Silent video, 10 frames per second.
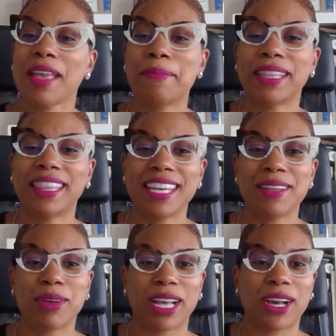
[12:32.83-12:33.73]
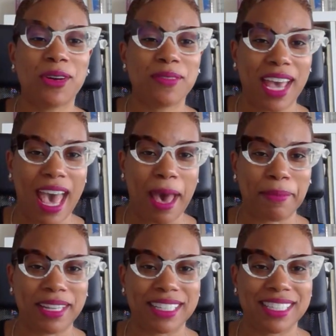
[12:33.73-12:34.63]
But then when COVID
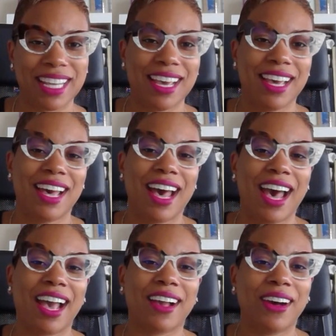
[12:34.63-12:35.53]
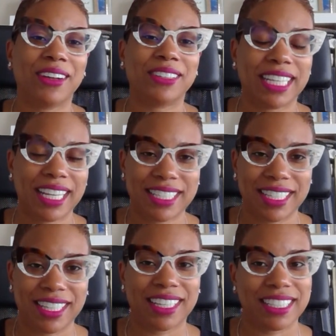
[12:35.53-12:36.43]
happened, I called
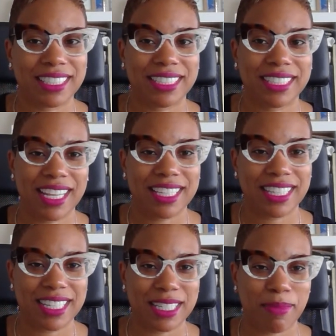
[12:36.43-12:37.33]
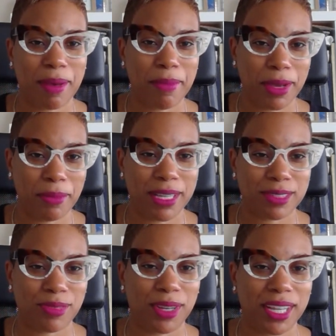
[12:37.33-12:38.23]
Jason, because Jason is my male
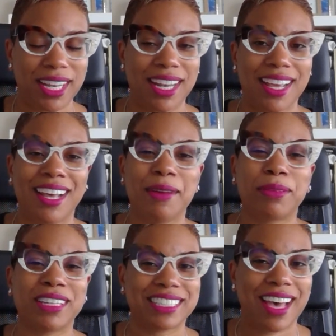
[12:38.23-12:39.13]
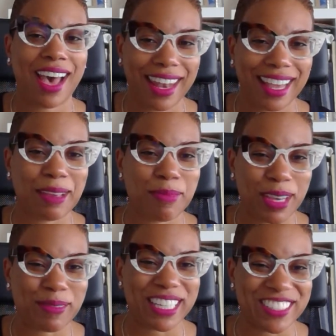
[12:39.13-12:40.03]
best friend, platonic
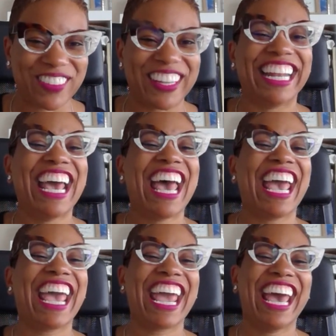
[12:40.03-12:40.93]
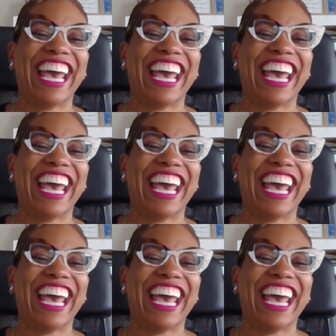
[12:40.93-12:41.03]
male best friend. And